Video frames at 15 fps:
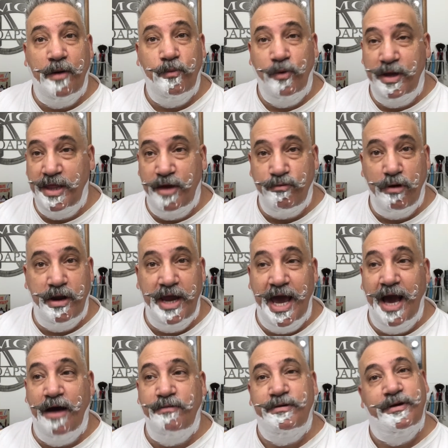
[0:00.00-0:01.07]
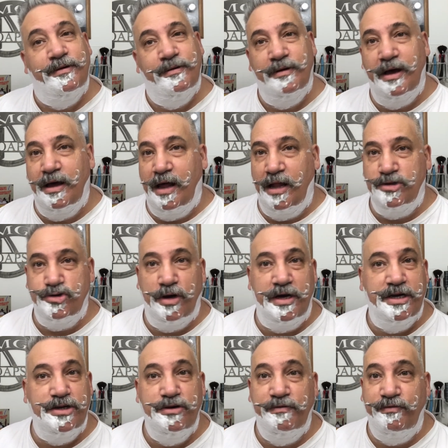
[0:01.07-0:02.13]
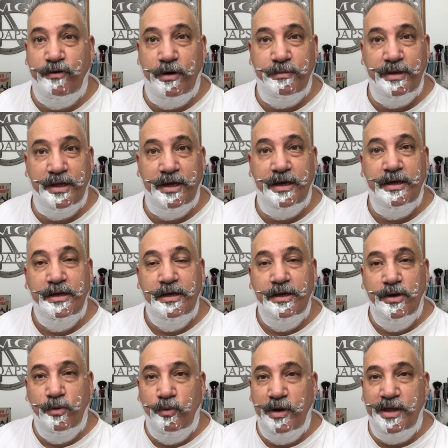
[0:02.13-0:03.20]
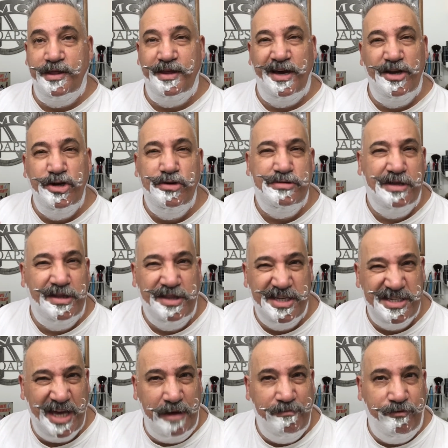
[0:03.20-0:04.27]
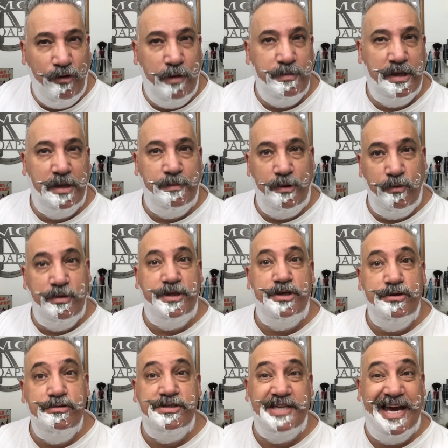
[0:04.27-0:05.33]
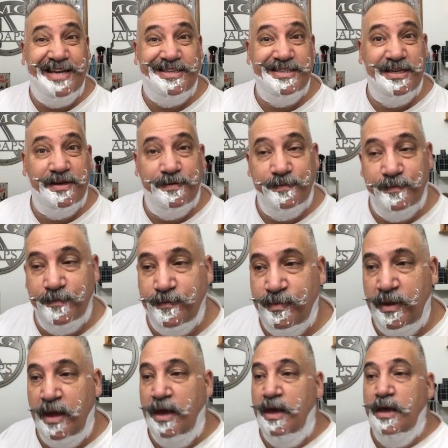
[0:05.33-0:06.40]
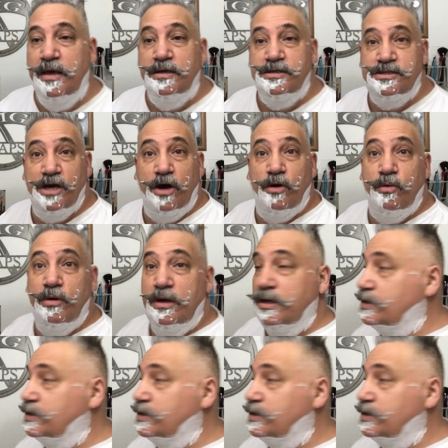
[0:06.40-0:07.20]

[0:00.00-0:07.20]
when they run out, I'll try a new formula with the same formula but with a new scent. So